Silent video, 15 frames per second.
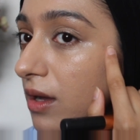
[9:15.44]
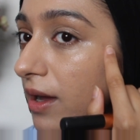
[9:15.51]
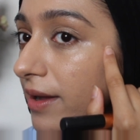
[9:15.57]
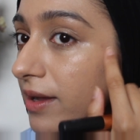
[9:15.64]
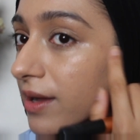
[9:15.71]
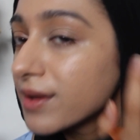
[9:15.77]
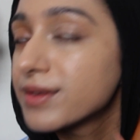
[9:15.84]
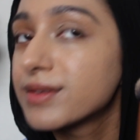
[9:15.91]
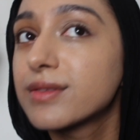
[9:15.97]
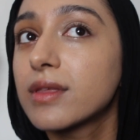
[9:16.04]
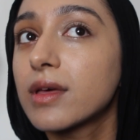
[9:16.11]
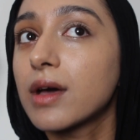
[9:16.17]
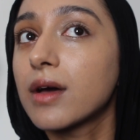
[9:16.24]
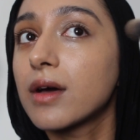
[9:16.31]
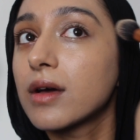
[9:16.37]
I guess
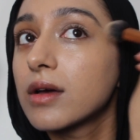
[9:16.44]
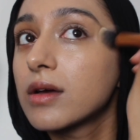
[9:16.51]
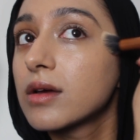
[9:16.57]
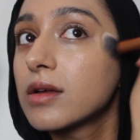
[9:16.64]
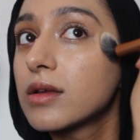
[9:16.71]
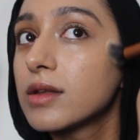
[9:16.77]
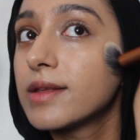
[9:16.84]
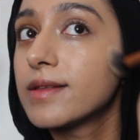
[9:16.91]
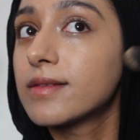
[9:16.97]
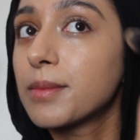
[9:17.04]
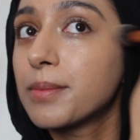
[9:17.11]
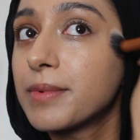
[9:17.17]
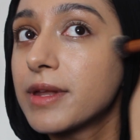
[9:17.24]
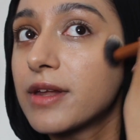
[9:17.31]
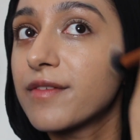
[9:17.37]
that needs a
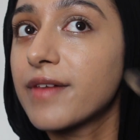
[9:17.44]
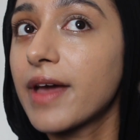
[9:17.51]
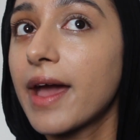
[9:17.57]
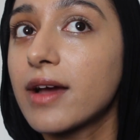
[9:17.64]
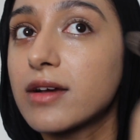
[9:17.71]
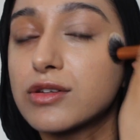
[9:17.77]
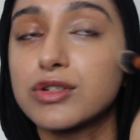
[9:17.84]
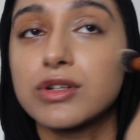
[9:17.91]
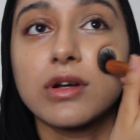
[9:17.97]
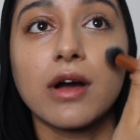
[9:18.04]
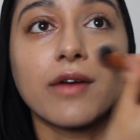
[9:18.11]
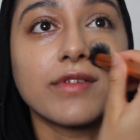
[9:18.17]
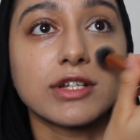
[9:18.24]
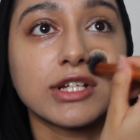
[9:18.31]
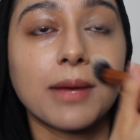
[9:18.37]
bit of extra
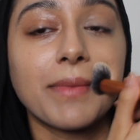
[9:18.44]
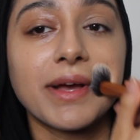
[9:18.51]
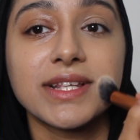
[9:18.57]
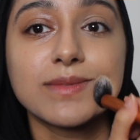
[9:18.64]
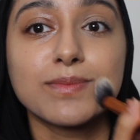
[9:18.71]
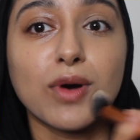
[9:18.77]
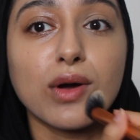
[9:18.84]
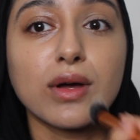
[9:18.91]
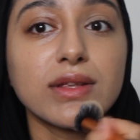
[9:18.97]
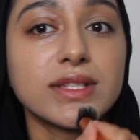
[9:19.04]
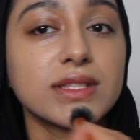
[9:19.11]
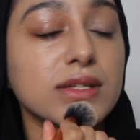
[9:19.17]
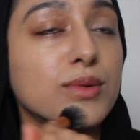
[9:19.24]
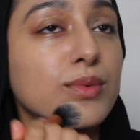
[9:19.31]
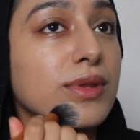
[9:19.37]
coverage. I might spot
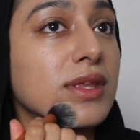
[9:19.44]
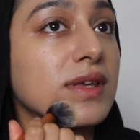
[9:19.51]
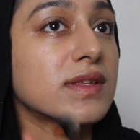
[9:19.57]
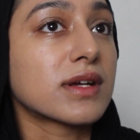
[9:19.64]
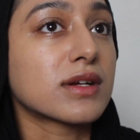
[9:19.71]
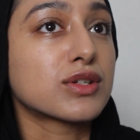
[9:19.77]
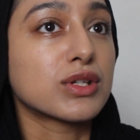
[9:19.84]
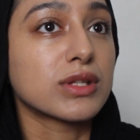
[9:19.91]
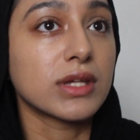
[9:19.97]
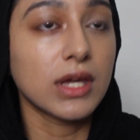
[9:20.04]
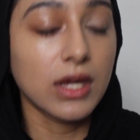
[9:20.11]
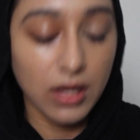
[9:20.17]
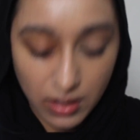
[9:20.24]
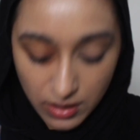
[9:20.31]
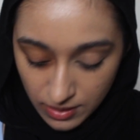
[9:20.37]
conceal with this actually.
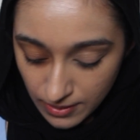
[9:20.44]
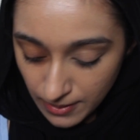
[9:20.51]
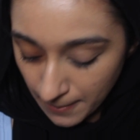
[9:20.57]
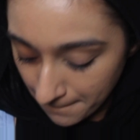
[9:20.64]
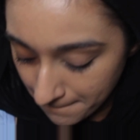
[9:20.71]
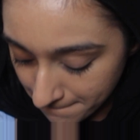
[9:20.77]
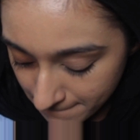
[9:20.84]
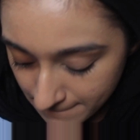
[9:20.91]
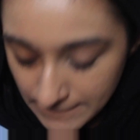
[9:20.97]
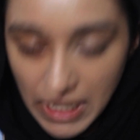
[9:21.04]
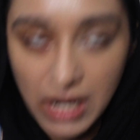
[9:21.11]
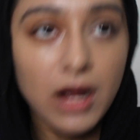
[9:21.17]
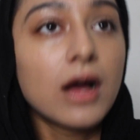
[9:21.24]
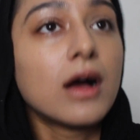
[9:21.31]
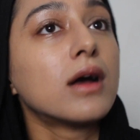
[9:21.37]

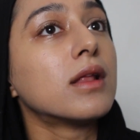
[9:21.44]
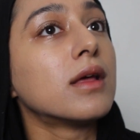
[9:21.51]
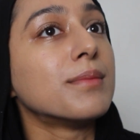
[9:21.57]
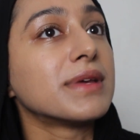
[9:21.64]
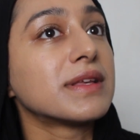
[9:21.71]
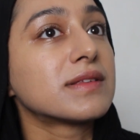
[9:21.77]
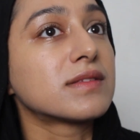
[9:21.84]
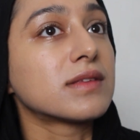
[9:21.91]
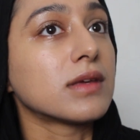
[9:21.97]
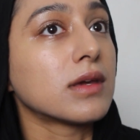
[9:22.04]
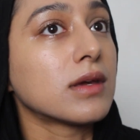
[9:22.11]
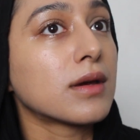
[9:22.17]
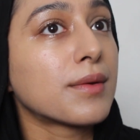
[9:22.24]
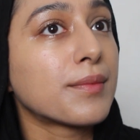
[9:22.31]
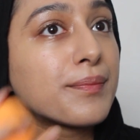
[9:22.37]
Let me
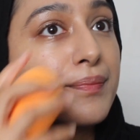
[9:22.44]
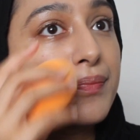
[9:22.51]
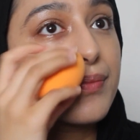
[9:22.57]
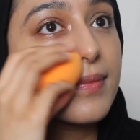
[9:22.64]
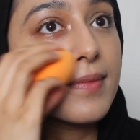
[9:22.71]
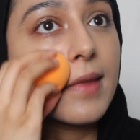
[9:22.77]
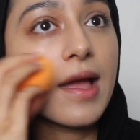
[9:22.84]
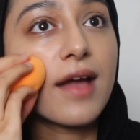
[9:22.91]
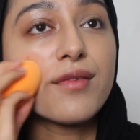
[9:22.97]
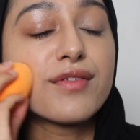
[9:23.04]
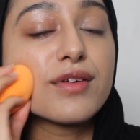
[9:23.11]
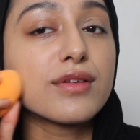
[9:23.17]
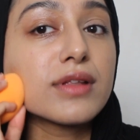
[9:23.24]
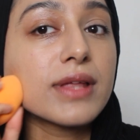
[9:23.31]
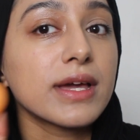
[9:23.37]
see. I
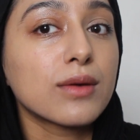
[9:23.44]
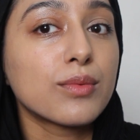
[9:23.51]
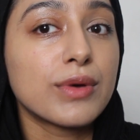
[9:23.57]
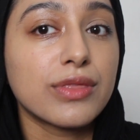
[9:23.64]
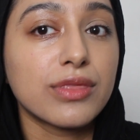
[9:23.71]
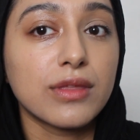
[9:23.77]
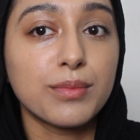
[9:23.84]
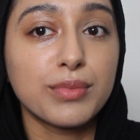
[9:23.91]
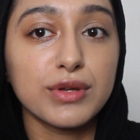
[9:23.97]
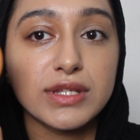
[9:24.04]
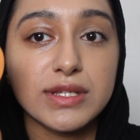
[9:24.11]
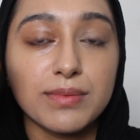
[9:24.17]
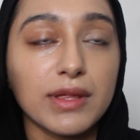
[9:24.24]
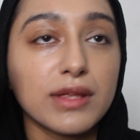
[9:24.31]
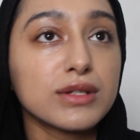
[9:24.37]
feel like with the
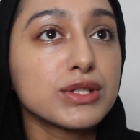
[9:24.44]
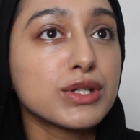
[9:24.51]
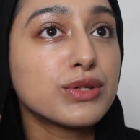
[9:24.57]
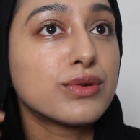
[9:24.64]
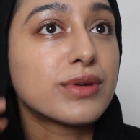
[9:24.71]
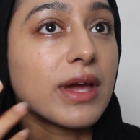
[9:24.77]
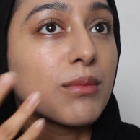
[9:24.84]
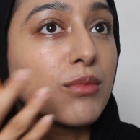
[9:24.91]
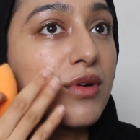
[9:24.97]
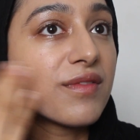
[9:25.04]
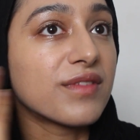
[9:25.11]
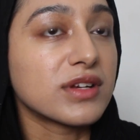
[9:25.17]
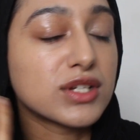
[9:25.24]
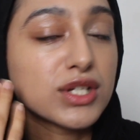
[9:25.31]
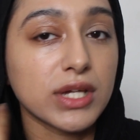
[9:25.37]
beauty blender you get more
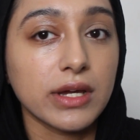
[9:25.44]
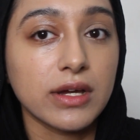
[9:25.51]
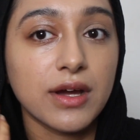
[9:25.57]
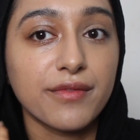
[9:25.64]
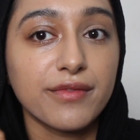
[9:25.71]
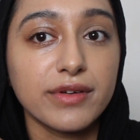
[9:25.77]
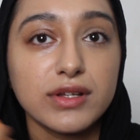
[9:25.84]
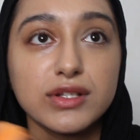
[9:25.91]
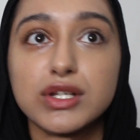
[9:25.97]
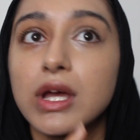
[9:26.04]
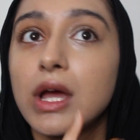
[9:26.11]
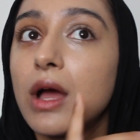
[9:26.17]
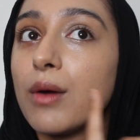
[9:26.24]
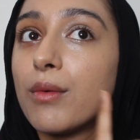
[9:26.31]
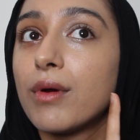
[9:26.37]
of a sheer coverage,
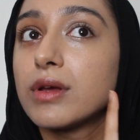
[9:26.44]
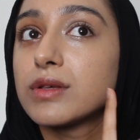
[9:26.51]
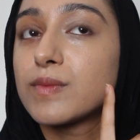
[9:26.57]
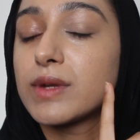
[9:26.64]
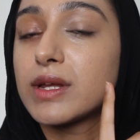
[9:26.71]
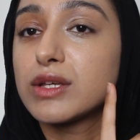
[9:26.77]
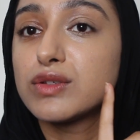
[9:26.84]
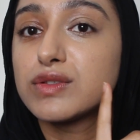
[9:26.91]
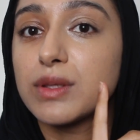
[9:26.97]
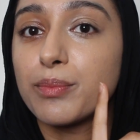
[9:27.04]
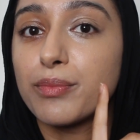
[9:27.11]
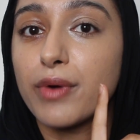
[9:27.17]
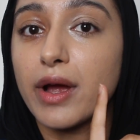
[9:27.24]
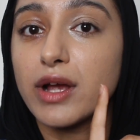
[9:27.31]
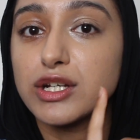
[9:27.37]
whereas when I use the
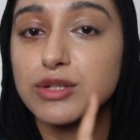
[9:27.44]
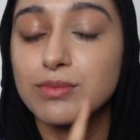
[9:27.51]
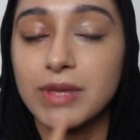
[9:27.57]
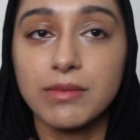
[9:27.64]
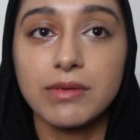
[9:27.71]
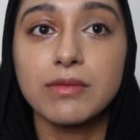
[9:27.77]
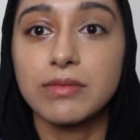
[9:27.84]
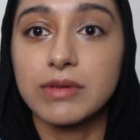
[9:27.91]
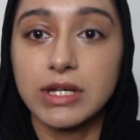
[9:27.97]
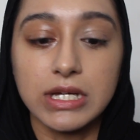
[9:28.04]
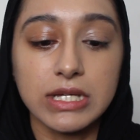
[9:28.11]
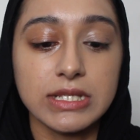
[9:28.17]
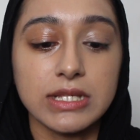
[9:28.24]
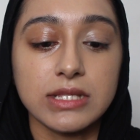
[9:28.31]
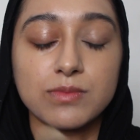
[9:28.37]
brush, maybe
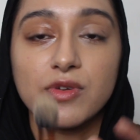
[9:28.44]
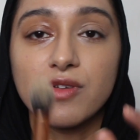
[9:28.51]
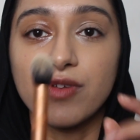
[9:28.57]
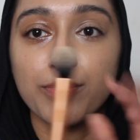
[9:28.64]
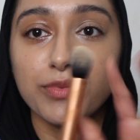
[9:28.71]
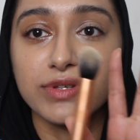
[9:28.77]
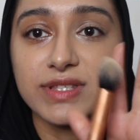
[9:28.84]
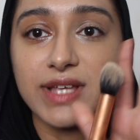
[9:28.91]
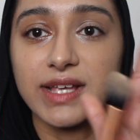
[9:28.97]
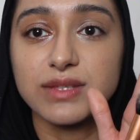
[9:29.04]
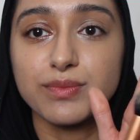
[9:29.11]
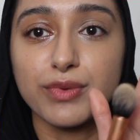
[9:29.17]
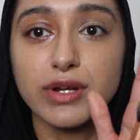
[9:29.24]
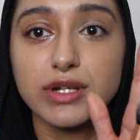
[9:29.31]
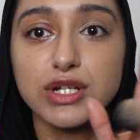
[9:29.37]
because it's more of a precise
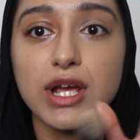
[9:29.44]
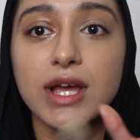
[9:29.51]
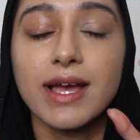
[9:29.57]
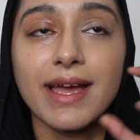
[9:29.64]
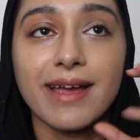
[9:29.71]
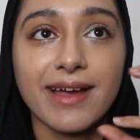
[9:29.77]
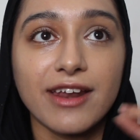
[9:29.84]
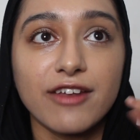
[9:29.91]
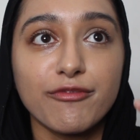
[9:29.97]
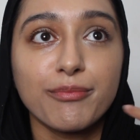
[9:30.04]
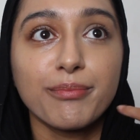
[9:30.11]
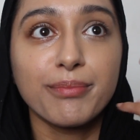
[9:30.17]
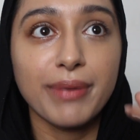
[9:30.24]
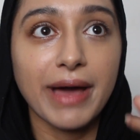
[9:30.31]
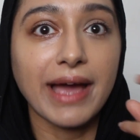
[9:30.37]
brush, it kind of
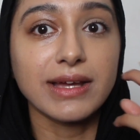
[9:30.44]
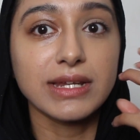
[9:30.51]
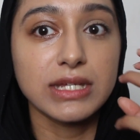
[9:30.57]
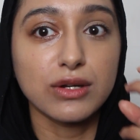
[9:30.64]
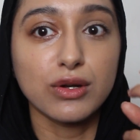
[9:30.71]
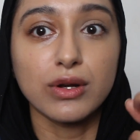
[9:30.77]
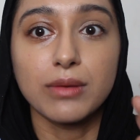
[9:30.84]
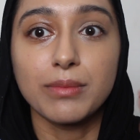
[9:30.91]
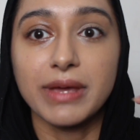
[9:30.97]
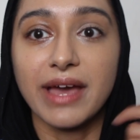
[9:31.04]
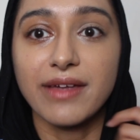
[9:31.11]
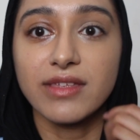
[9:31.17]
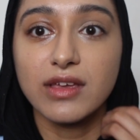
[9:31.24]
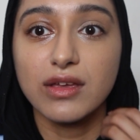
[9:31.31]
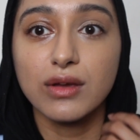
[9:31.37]
packed it on a bit.
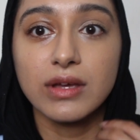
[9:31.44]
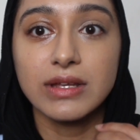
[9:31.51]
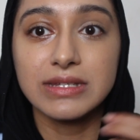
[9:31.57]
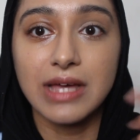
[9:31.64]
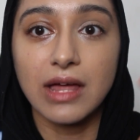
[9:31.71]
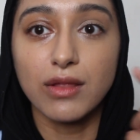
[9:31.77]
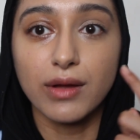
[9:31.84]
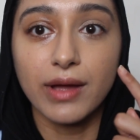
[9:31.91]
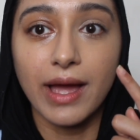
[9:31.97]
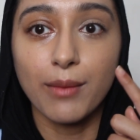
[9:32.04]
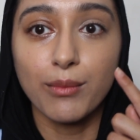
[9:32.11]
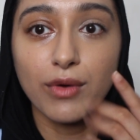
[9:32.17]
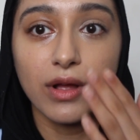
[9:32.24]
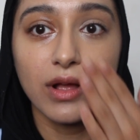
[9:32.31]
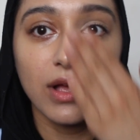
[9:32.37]
I think you can tell on
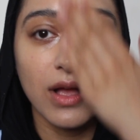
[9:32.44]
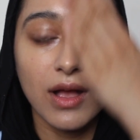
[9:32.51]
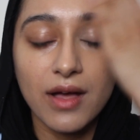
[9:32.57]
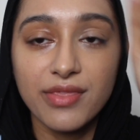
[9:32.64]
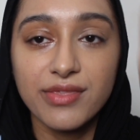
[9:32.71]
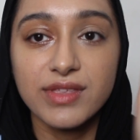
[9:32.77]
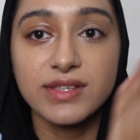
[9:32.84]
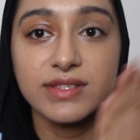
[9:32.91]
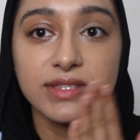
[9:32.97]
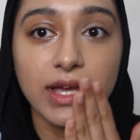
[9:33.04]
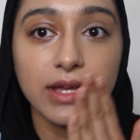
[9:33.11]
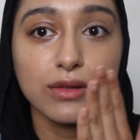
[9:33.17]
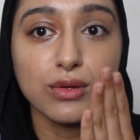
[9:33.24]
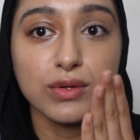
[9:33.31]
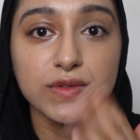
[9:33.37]
camera this
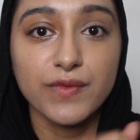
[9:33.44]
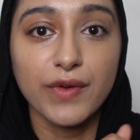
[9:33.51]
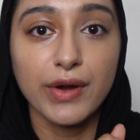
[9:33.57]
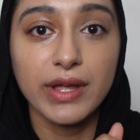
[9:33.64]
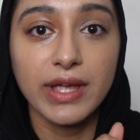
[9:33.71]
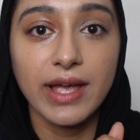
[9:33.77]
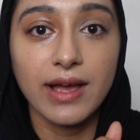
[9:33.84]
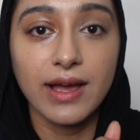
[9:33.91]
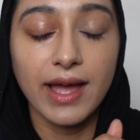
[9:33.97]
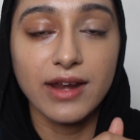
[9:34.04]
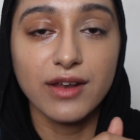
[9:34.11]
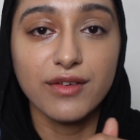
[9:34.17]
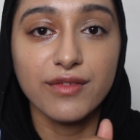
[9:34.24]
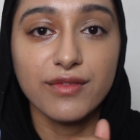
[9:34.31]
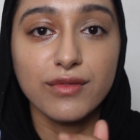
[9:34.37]
side looks very kind
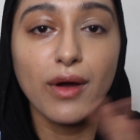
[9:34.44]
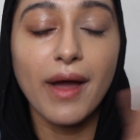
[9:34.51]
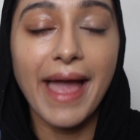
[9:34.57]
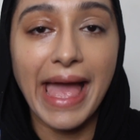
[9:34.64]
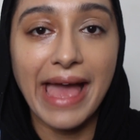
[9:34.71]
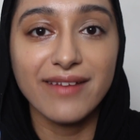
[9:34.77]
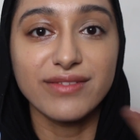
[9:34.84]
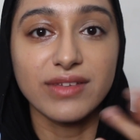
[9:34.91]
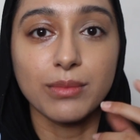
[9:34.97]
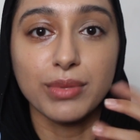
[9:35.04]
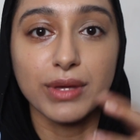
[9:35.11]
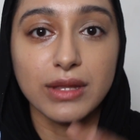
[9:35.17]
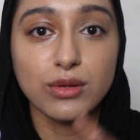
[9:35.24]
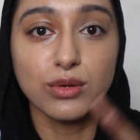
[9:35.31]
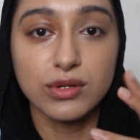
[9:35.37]
of, not heavy,
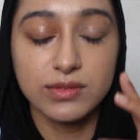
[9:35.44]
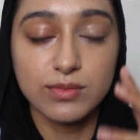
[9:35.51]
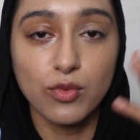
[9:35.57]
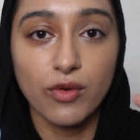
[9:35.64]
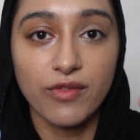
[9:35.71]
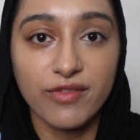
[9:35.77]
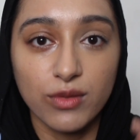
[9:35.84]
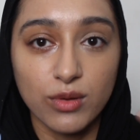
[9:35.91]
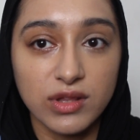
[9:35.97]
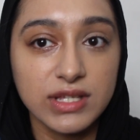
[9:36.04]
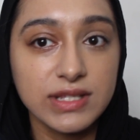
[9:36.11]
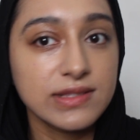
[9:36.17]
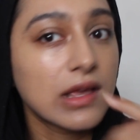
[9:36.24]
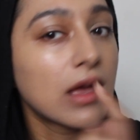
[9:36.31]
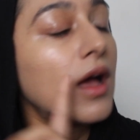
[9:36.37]
but it looks more
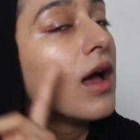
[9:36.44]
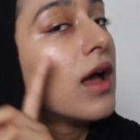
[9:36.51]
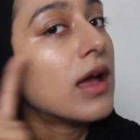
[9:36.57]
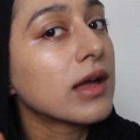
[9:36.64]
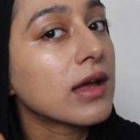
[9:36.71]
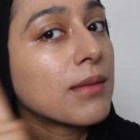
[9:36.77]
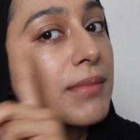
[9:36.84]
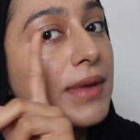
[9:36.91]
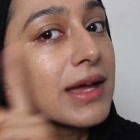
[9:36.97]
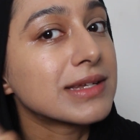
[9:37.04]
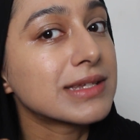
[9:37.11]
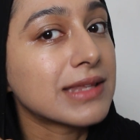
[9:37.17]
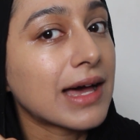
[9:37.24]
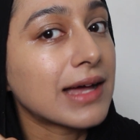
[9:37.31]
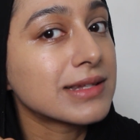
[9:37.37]
flawless compared
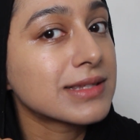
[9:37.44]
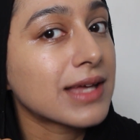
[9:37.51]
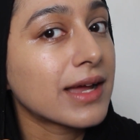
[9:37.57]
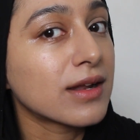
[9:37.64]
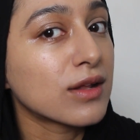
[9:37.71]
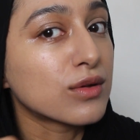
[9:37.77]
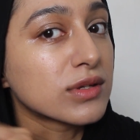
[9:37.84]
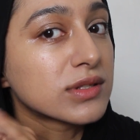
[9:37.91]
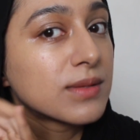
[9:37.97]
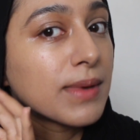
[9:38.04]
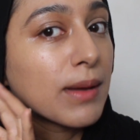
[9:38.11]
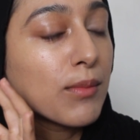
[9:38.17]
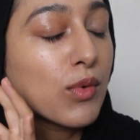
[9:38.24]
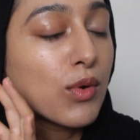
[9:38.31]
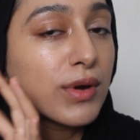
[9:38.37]
to that side. It looks a
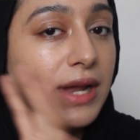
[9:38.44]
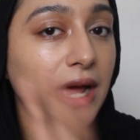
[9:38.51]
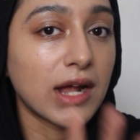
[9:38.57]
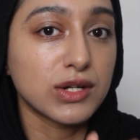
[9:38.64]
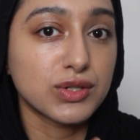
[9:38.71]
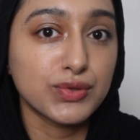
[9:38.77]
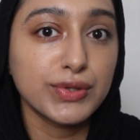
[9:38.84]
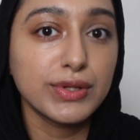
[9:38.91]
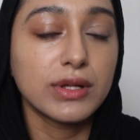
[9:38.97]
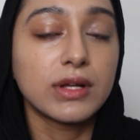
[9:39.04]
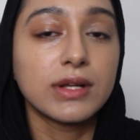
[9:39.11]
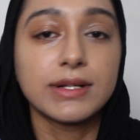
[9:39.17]
bit more natural.